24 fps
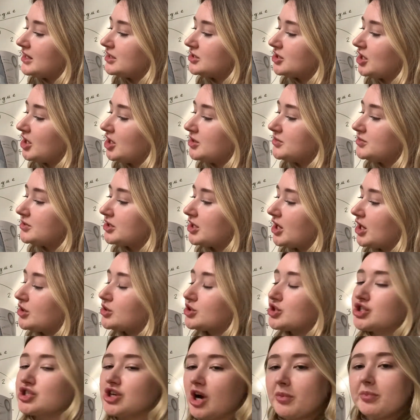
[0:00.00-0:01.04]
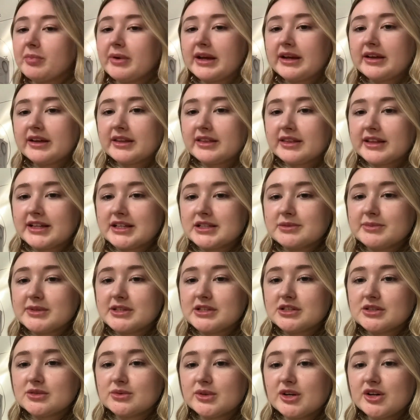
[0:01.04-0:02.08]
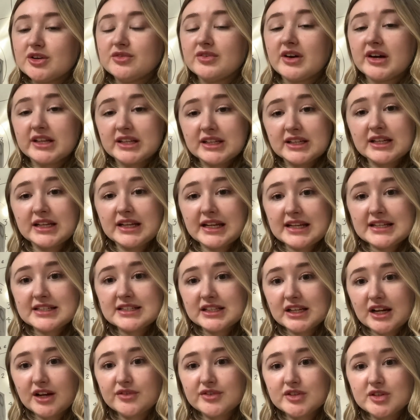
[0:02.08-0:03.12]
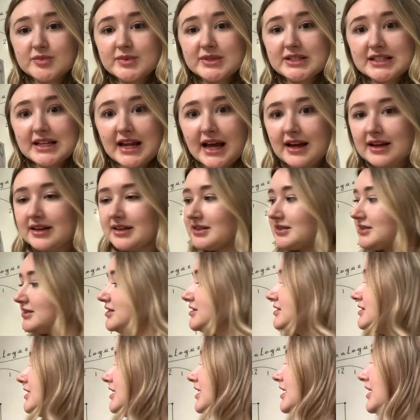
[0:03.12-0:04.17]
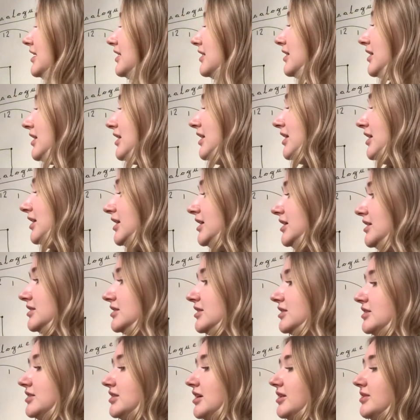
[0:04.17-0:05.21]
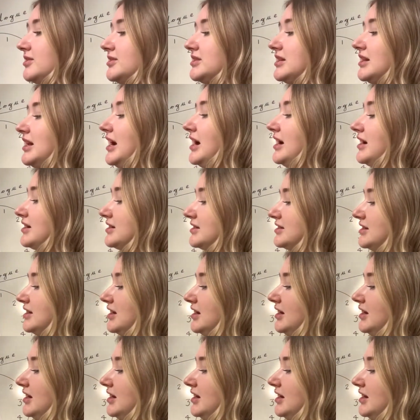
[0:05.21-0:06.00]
Time to go shopping, thinks Mr. Wolf. I think he needs to go for some snacks, doesn't he? Got no snacks.